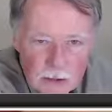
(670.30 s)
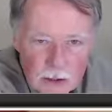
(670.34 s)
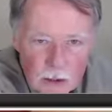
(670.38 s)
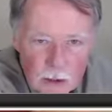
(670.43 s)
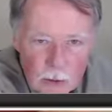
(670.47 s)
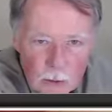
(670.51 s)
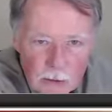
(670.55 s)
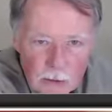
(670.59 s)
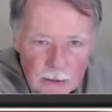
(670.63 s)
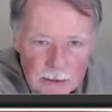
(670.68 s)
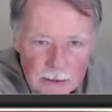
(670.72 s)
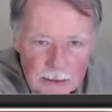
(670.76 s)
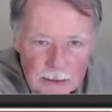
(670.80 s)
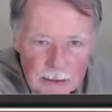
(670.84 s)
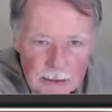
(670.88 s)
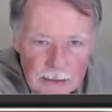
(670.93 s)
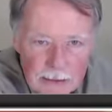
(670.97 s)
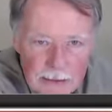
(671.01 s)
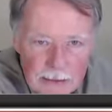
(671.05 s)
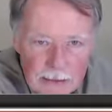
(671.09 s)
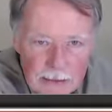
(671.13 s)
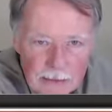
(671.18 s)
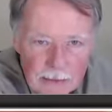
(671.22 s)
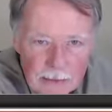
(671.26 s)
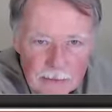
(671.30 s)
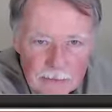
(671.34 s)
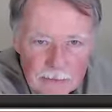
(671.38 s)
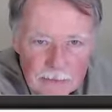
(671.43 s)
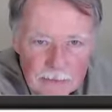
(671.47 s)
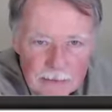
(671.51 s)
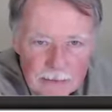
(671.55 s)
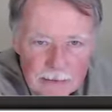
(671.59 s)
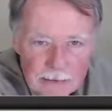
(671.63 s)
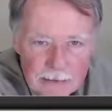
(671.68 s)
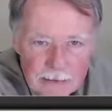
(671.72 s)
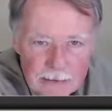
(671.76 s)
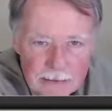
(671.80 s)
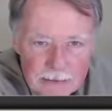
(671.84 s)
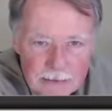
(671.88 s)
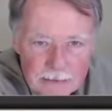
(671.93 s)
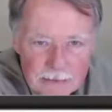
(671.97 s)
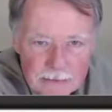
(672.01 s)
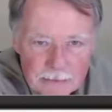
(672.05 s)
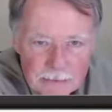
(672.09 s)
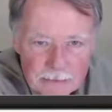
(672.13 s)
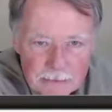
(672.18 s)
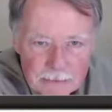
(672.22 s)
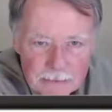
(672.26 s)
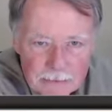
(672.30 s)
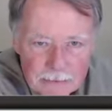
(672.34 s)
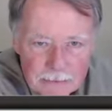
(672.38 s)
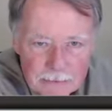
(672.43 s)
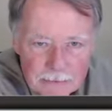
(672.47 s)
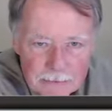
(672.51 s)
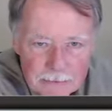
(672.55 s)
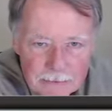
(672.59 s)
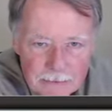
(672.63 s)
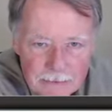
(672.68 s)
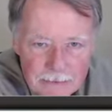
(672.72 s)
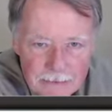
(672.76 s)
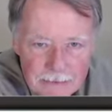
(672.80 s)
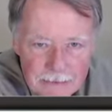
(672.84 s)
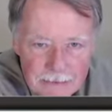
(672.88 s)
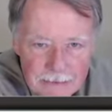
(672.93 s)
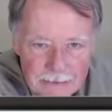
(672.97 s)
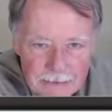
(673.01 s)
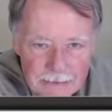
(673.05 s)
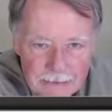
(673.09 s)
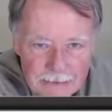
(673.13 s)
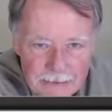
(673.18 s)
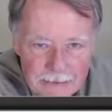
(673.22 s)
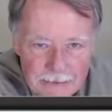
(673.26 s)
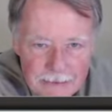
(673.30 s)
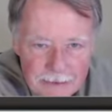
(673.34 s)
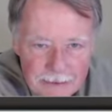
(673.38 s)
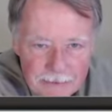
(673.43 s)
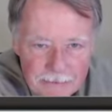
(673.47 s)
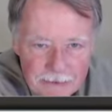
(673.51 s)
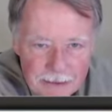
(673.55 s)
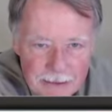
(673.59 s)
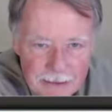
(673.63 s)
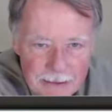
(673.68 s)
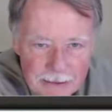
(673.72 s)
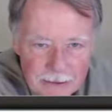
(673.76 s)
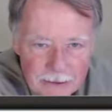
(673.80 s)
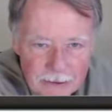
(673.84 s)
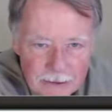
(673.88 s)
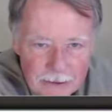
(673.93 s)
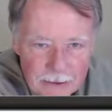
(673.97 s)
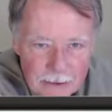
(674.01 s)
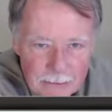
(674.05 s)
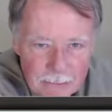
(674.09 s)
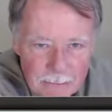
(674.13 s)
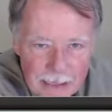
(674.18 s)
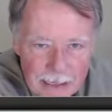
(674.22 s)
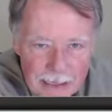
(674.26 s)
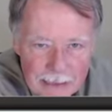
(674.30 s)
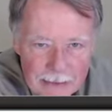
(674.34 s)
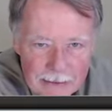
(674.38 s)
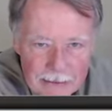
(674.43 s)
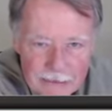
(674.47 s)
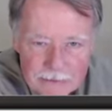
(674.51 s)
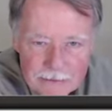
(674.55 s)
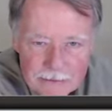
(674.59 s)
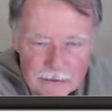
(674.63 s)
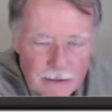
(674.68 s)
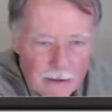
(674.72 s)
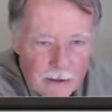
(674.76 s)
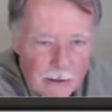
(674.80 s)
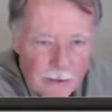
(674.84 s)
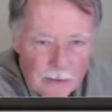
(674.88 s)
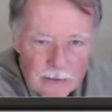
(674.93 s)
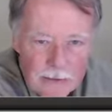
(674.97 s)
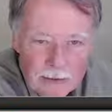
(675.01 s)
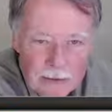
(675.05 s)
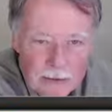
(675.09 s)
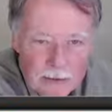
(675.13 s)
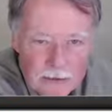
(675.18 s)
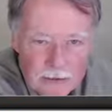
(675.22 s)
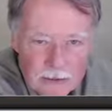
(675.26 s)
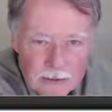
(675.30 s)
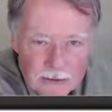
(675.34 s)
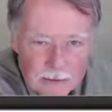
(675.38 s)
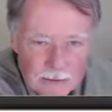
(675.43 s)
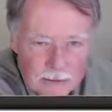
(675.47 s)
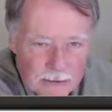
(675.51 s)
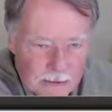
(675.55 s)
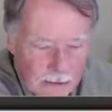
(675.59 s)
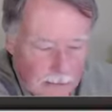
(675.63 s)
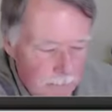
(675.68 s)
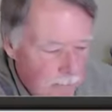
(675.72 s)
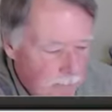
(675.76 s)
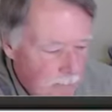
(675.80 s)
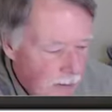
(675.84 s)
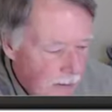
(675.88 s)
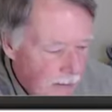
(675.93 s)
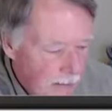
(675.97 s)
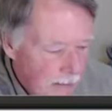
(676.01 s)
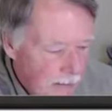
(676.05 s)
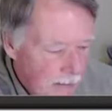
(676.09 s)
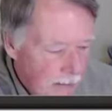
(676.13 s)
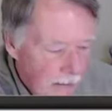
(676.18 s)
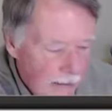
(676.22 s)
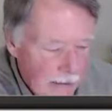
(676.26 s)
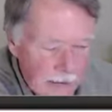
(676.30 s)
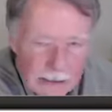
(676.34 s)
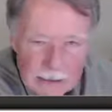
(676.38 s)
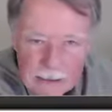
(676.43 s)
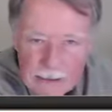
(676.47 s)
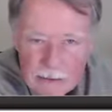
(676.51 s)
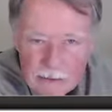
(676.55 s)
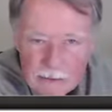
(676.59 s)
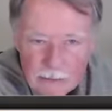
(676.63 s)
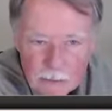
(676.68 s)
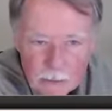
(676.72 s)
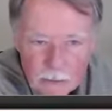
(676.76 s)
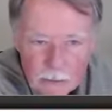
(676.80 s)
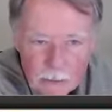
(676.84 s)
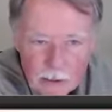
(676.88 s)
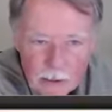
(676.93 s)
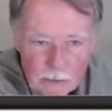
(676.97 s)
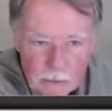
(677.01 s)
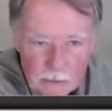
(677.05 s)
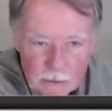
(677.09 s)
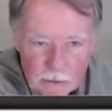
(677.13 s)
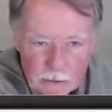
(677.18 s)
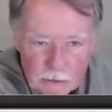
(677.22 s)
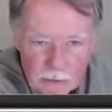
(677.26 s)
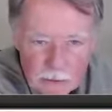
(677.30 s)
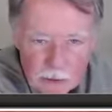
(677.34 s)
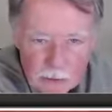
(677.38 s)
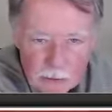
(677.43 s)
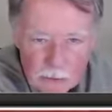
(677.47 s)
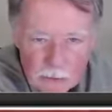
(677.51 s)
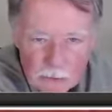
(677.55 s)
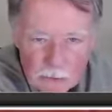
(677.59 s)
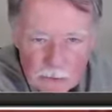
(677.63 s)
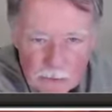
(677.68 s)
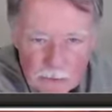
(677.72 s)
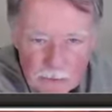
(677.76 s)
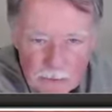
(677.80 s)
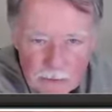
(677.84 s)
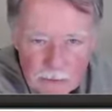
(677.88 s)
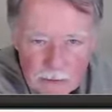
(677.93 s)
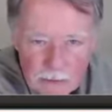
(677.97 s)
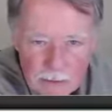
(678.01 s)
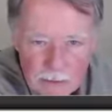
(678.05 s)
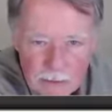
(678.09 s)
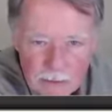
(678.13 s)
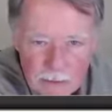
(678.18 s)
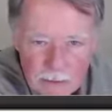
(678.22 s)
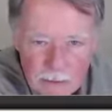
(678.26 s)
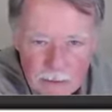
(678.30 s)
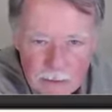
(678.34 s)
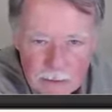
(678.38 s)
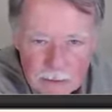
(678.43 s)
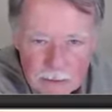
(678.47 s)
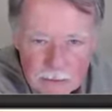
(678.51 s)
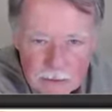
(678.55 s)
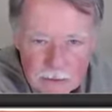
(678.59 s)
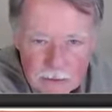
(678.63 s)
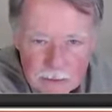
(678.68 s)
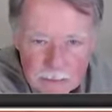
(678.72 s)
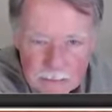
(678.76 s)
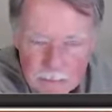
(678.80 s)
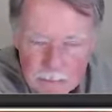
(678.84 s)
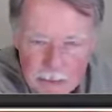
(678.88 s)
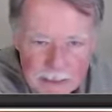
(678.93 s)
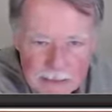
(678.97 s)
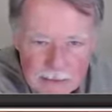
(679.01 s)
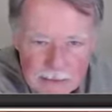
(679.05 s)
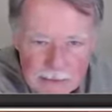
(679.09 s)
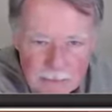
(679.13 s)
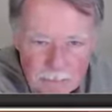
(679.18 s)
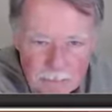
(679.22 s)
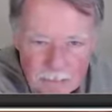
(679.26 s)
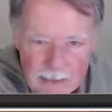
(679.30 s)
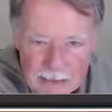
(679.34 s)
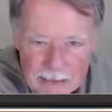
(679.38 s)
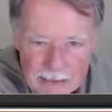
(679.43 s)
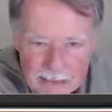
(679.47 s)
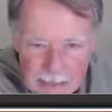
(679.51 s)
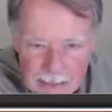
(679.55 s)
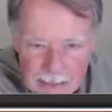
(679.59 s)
totally clean, other than this little divot here on the back of the stone. It's just completely clean throughout the stone. Just an amazing piece,